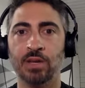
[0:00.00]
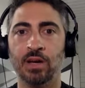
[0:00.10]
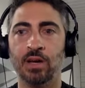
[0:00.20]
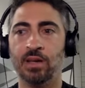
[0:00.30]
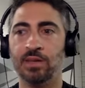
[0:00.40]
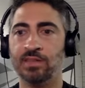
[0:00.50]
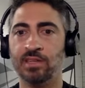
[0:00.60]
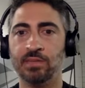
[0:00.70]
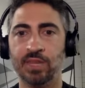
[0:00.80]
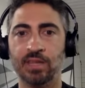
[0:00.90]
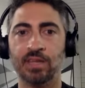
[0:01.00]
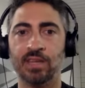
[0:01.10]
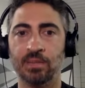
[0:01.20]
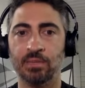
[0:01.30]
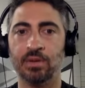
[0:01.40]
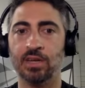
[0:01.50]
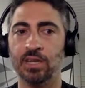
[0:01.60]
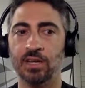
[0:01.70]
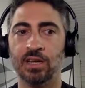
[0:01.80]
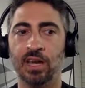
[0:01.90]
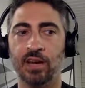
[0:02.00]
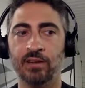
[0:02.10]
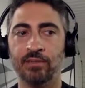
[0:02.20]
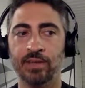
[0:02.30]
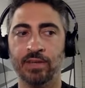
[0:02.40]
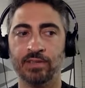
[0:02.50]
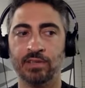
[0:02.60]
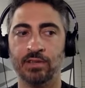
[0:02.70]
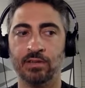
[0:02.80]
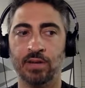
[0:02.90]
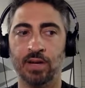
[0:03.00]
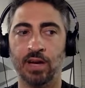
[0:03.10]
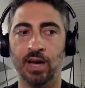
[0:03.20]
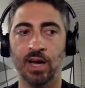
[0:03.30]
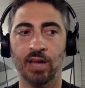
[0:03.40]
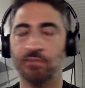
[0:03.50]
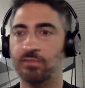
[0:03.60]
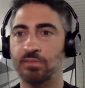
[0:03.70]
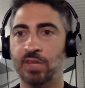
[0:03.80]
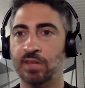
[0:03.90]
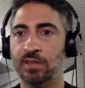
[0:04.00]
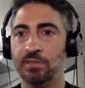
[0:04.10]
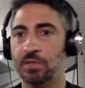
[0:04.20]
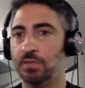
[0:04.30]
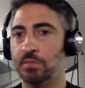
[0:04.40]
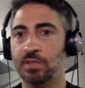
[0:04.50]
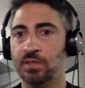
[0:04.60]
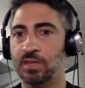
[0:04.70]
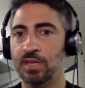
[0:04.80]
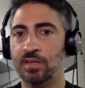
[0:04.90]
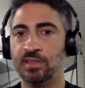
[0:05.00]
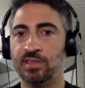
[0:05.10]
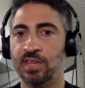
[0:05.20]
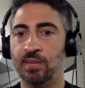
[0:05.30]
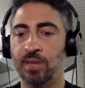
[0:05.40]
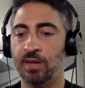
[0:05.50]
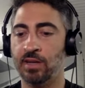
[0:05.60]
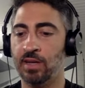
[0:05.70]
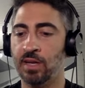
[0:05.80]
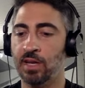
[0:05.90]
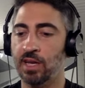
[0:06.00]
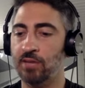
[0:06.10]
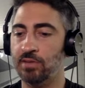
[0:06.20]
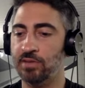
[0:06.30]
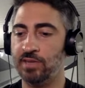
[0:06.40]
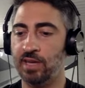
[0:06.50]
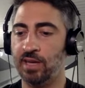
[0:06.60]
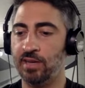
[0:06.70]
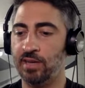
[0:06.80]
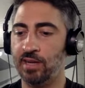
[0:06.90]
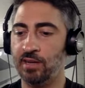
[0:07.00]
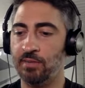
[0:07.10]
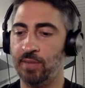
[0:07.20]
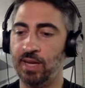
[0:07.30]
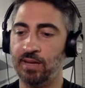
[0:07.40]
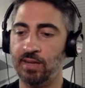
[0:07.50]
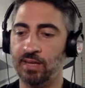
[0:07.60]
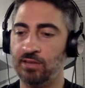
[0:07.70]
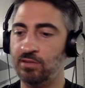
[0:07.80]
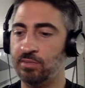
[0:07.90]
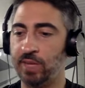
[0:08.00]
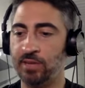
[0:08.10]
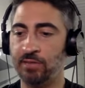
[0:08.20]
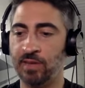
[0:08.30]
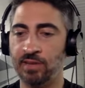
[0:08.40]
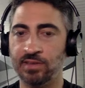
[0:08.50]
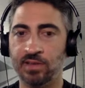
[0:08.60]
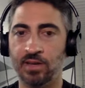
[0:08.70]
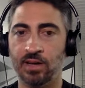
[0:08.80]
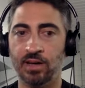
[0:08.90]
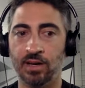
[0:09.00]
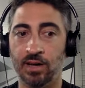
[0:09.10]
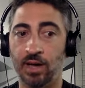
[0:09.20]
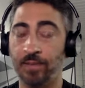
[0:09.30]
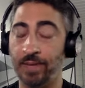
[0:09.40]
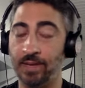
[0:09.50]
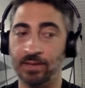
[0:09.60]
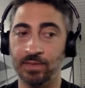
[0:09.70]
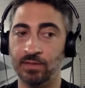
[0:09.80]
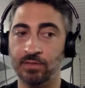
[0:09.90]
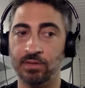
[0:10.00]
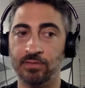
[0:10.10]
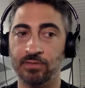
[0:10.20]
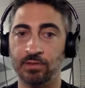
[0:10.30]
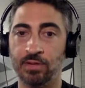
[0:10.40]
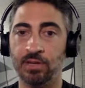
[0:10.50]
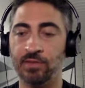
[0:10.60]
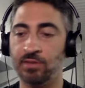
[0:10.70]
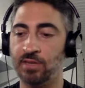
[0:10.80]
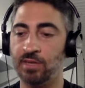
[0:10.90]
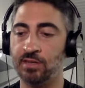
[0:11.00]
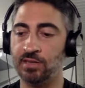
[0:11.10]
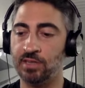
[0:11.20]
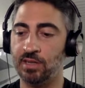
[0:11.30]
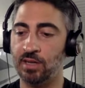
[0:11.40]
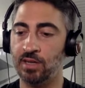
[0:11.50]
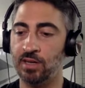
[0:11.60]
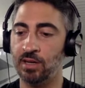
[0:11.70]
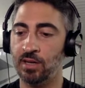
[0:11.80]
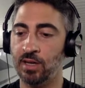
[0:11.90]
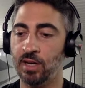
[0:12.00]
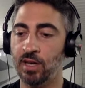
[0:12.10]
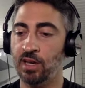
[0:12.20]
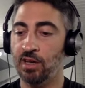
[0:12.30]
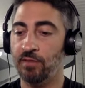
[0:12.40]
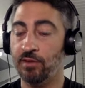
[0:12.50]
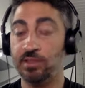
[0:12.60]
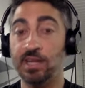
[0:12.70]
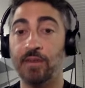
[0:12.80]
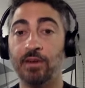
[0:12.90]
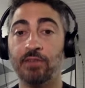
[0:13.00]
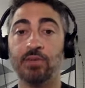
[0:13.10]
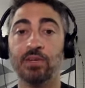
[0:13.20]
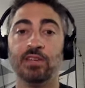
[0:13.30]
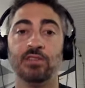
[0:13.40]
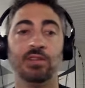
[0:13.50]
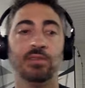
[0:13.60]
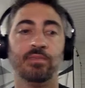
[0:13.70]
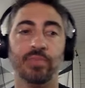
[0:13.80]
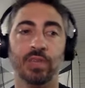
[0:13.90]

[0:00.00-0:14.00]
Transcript: It seems like they take pretty good care of it. So I had nothing but good things to say about it. It was Darian Payne, Nandu's Bike Fest. I mean, he's been doing it for quite a few years. First time I ever went to it.